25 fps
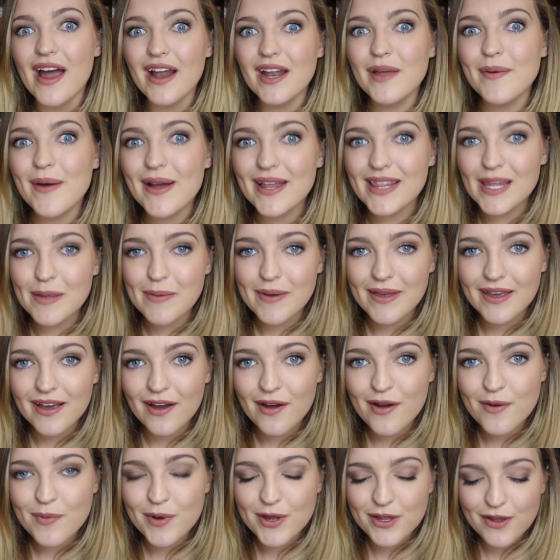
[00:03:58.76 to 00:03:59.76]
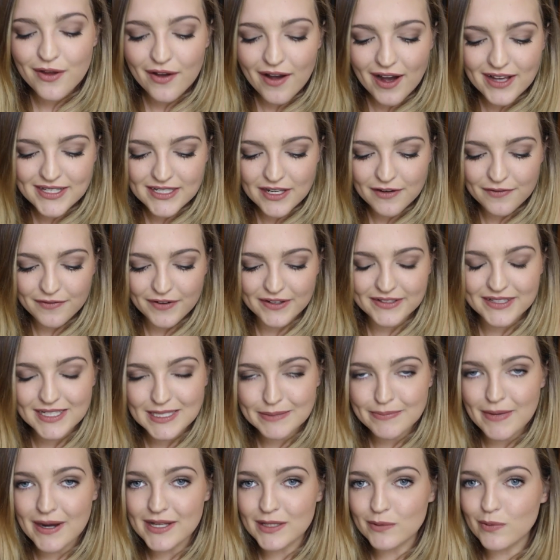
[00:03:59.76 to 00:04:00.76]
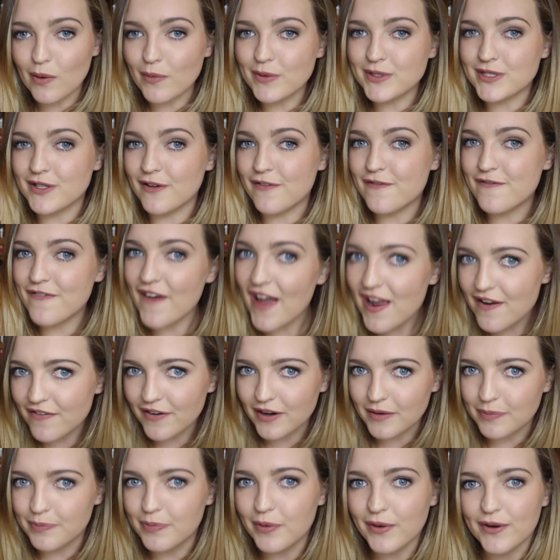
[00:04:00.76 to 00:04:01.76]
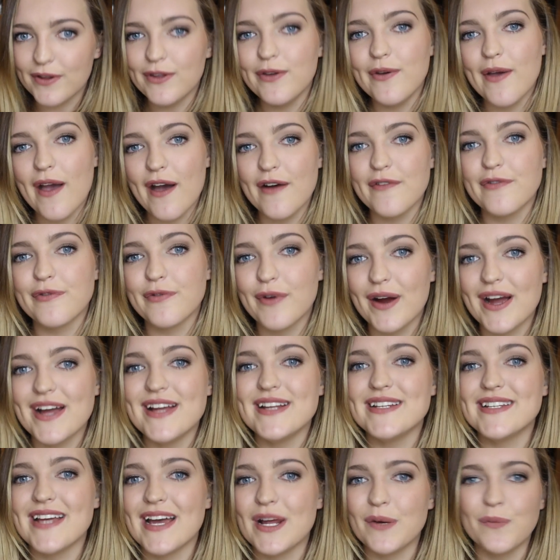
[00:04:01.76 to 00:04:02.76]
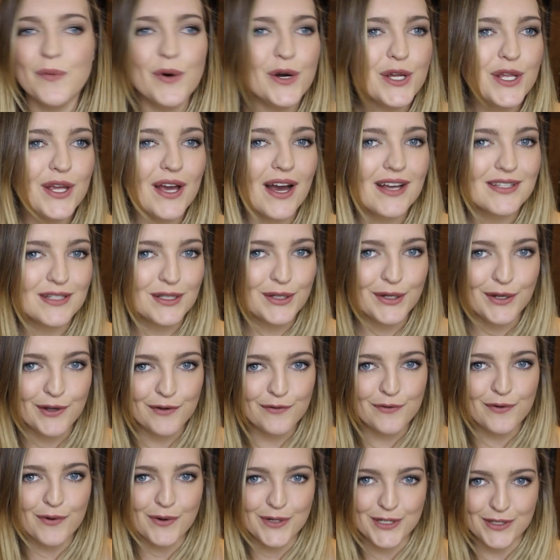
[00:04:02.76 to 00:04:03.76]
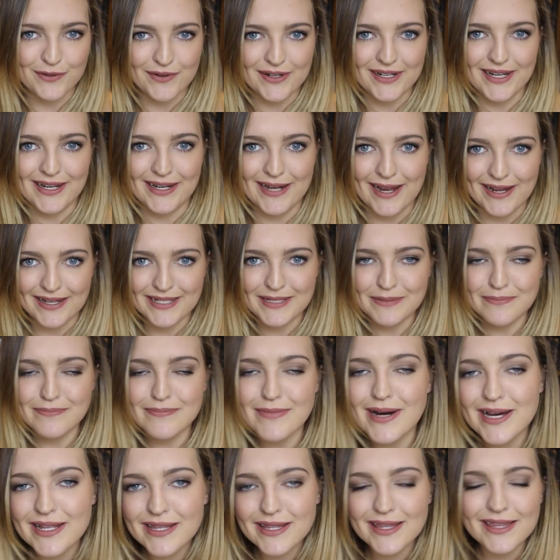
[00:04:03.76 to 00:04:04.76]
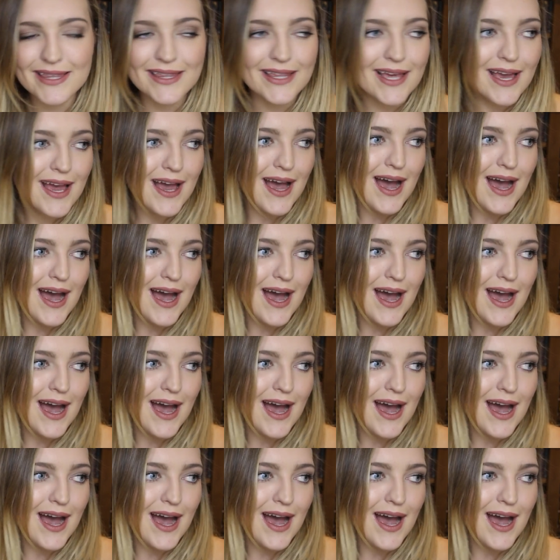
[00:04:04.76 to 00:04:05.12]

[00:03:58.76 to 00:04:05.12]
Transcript: Anyway, let me know what you guys have read this month, what was the favorite book you have read, and what you guys are looking forward to reading next month.